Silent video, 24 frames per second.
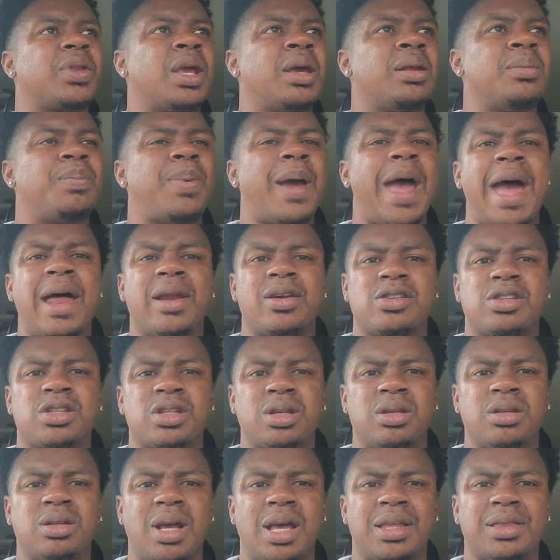
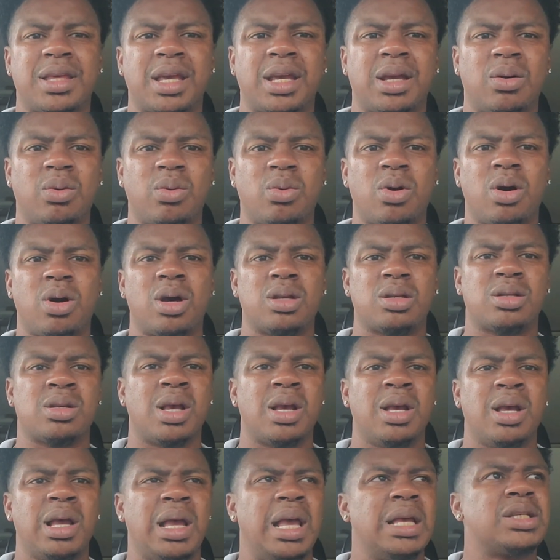Patterson, I think it was.
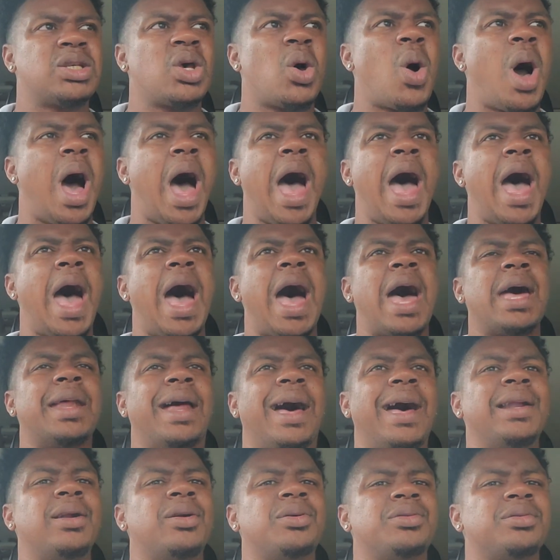So I
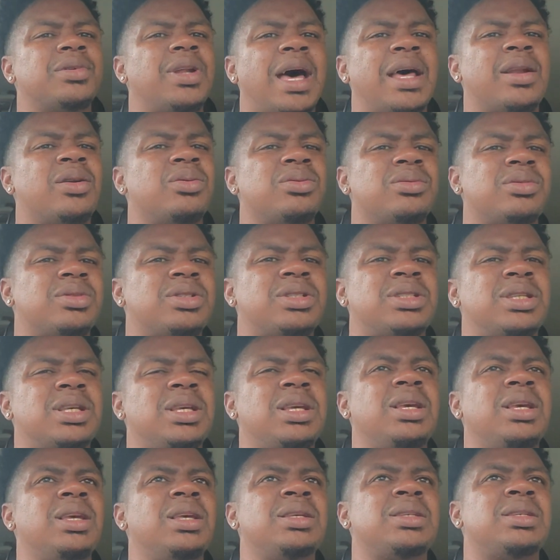don't
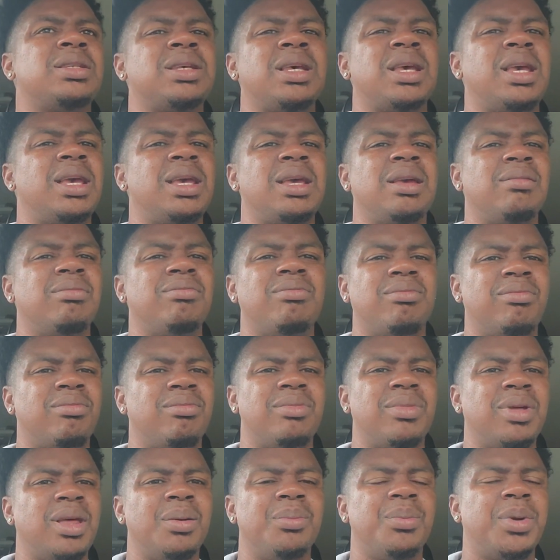see
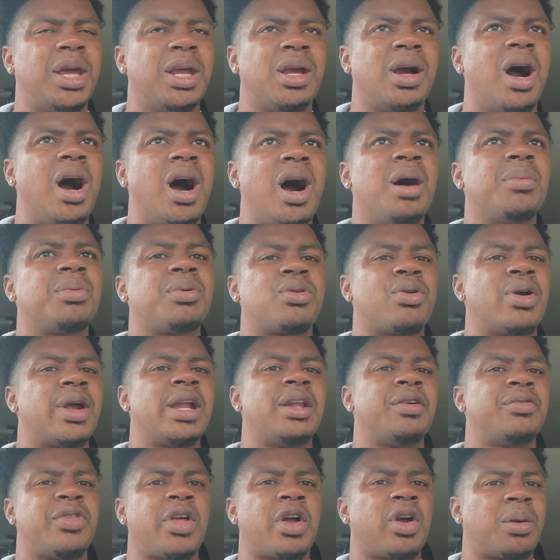him being an upgrade
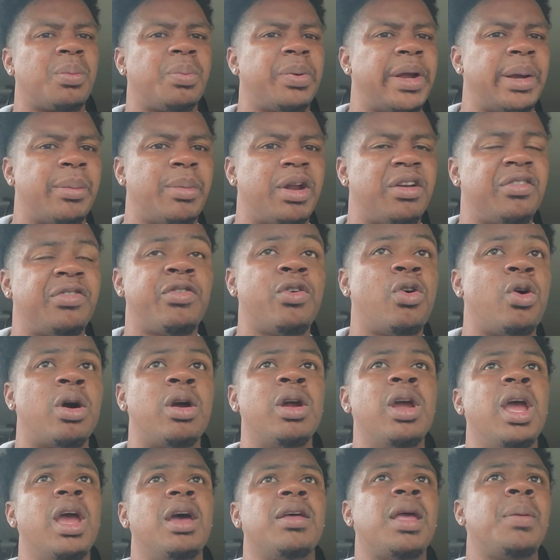if they're going to play him at the 4.
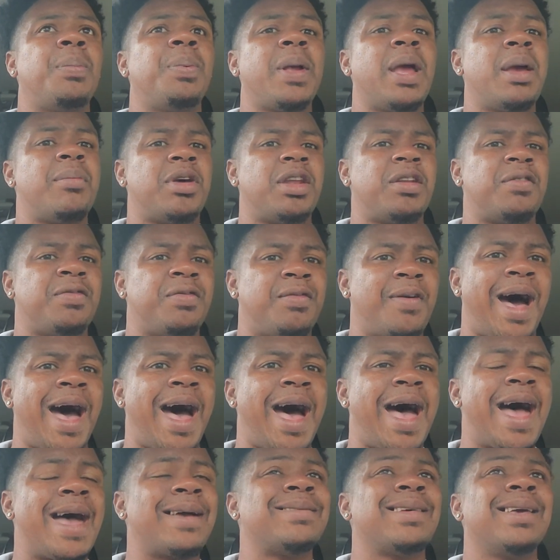If they play him at the
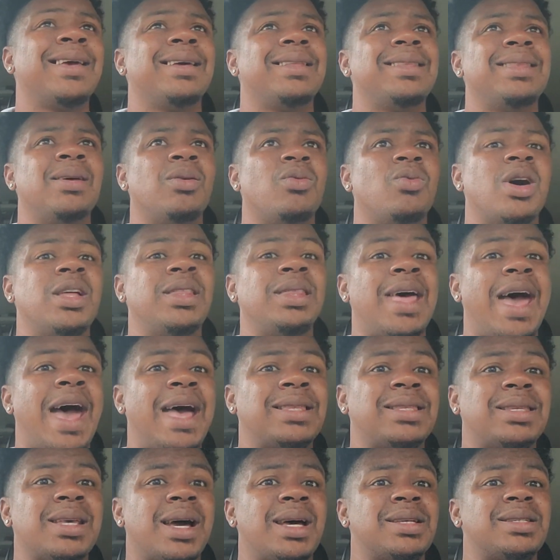5, then what
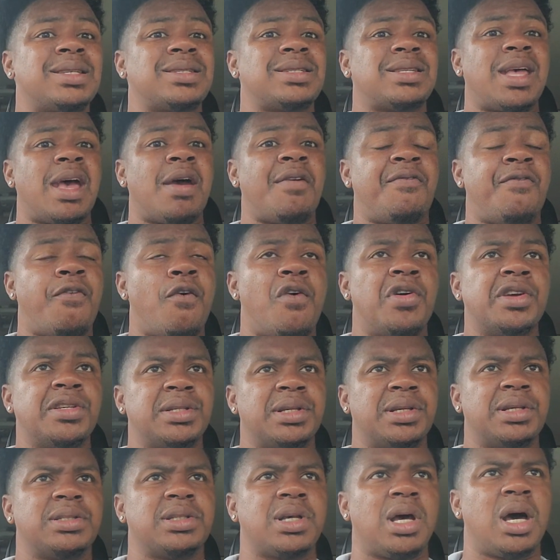that does is that
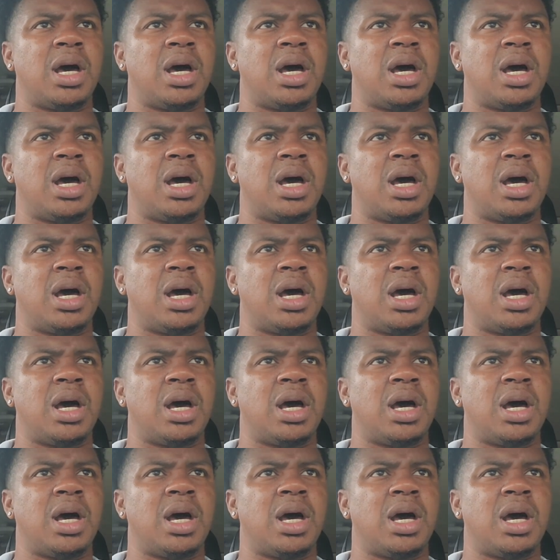forces